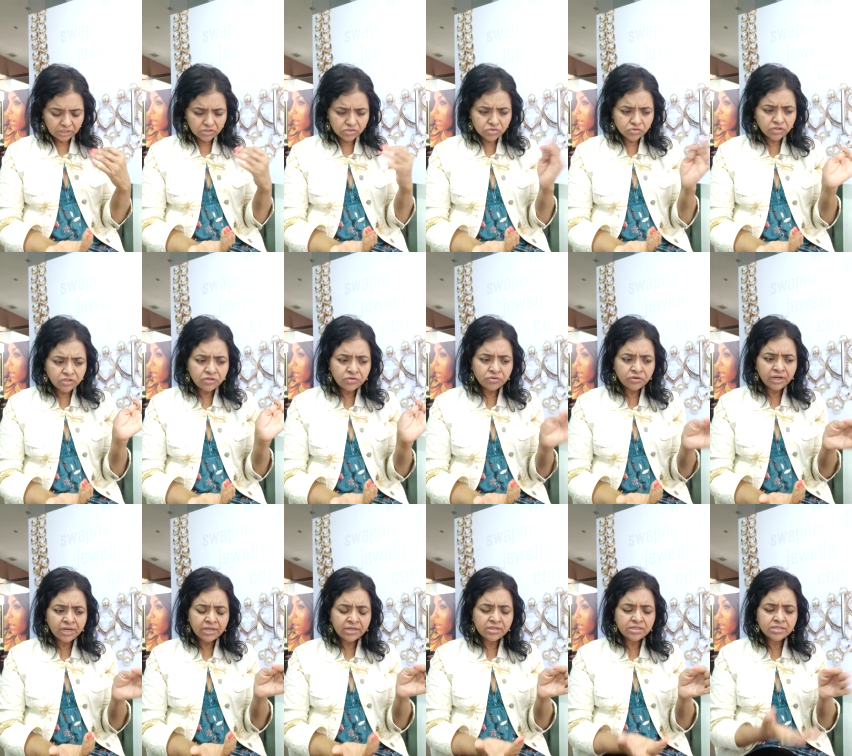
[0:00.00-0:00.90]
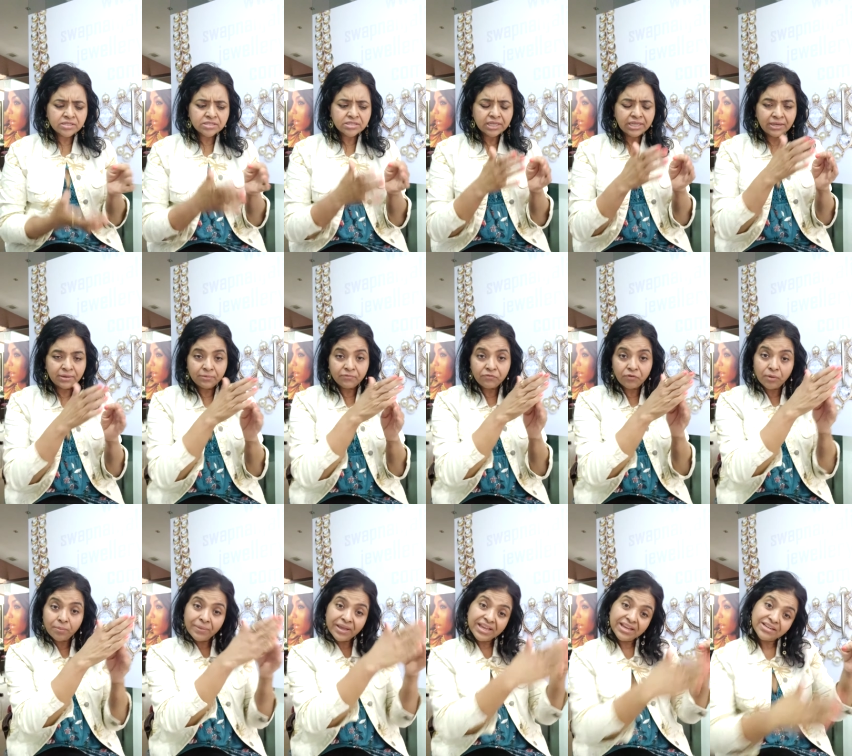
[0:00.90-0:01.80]
So the Uranus in
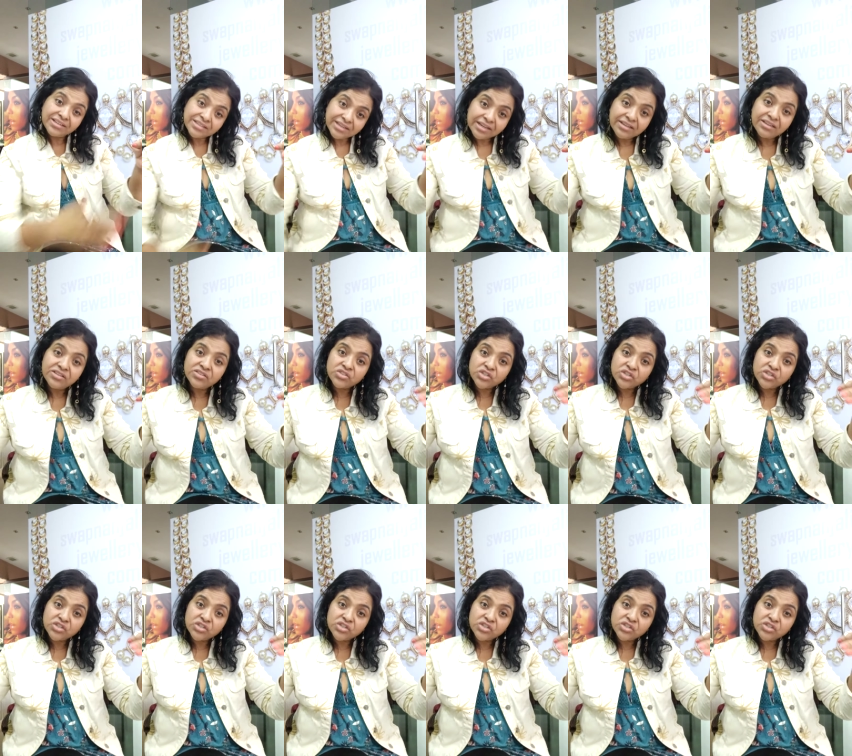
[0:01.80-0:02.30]
for my entire